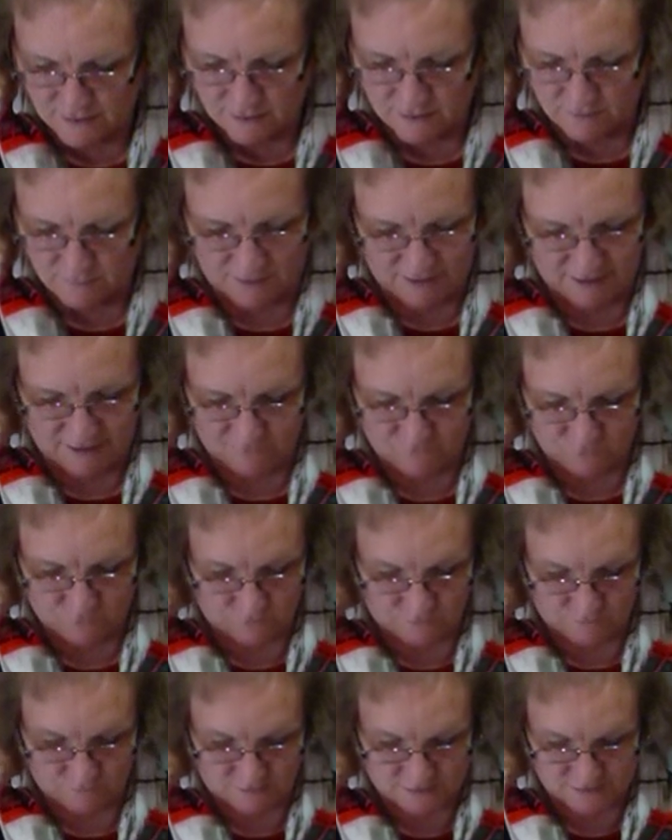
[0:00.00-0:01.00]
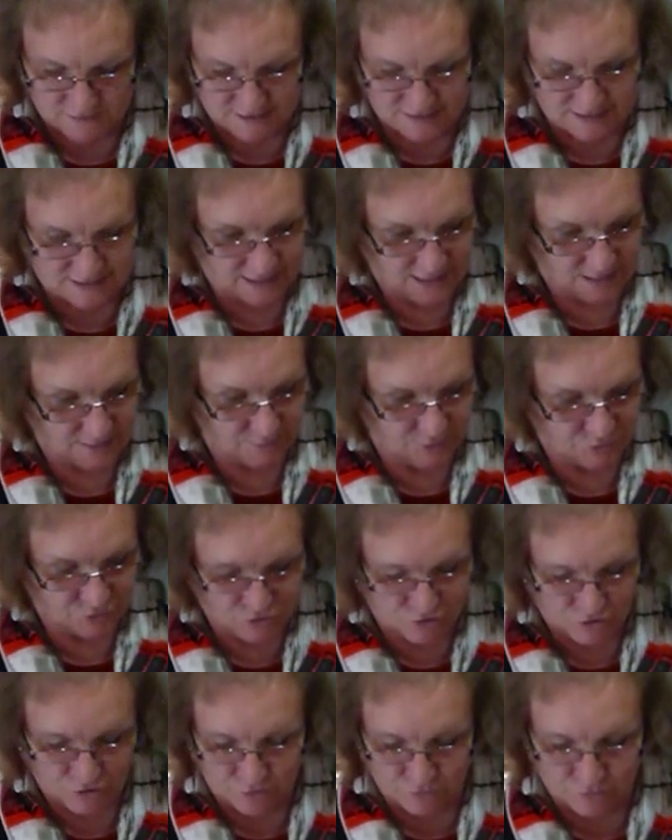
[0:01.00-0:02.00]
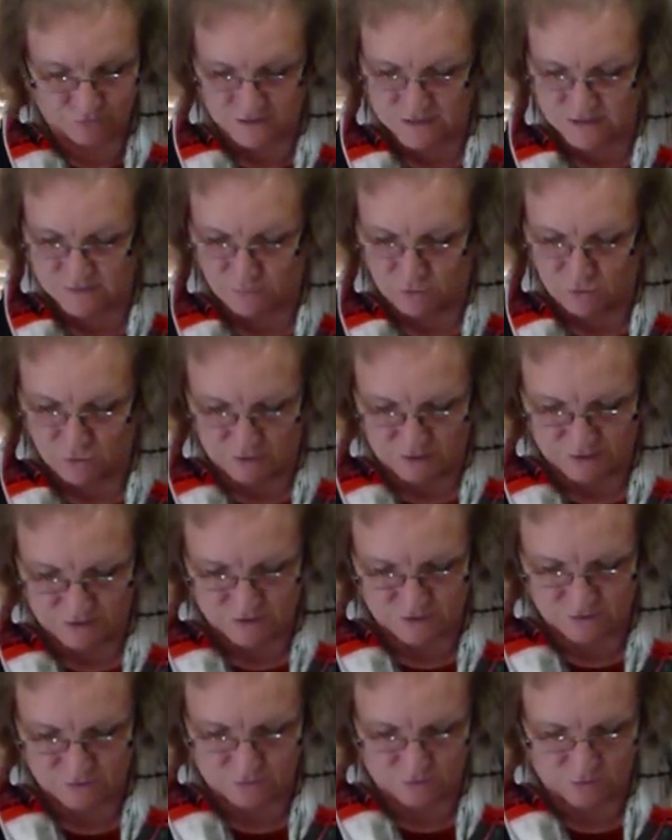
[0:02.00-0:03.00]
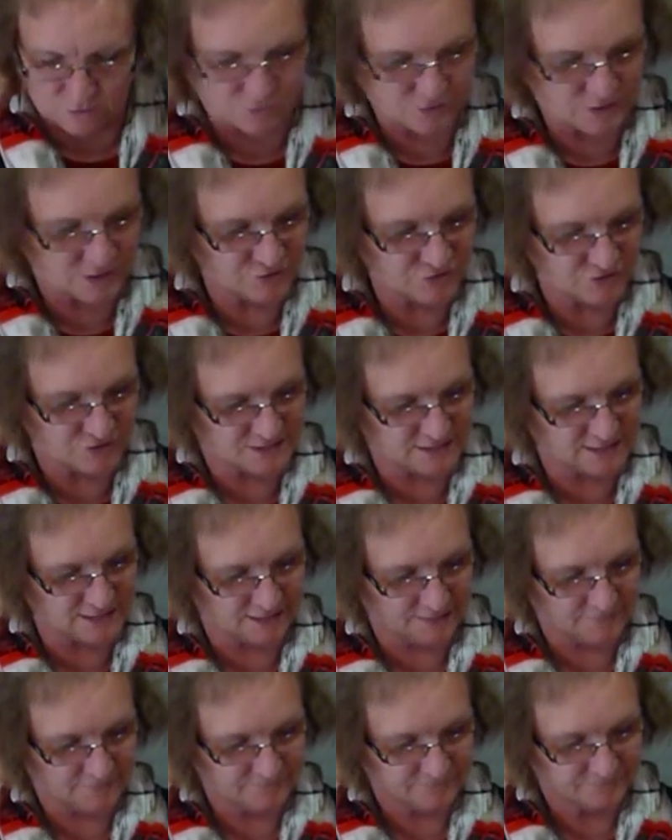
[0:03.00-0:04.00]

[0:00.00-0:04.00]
Um, I haven't, as I said, had much to do with this block. I just thought it looked interesting.